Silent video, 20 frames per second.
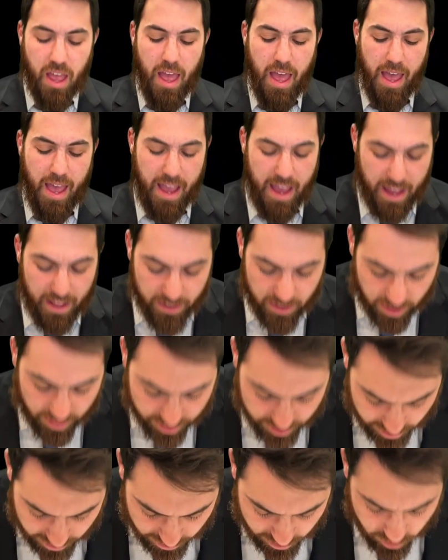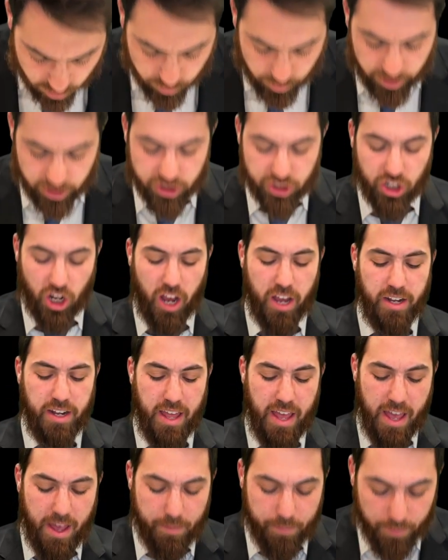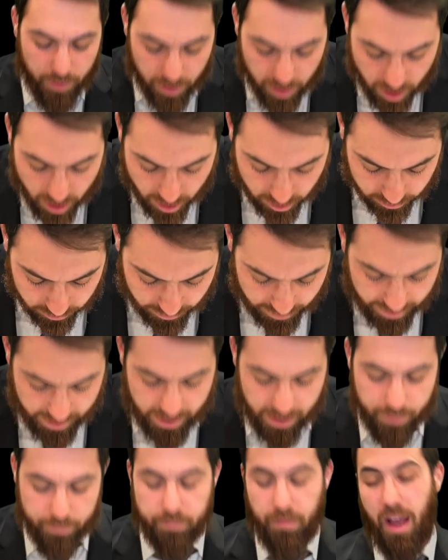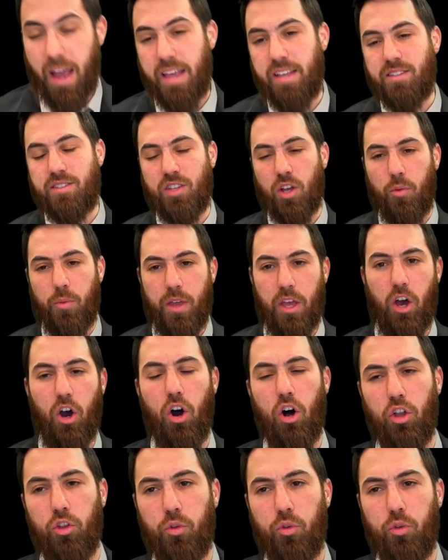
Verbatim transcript: in the Rishonim. Ma'isa, we hold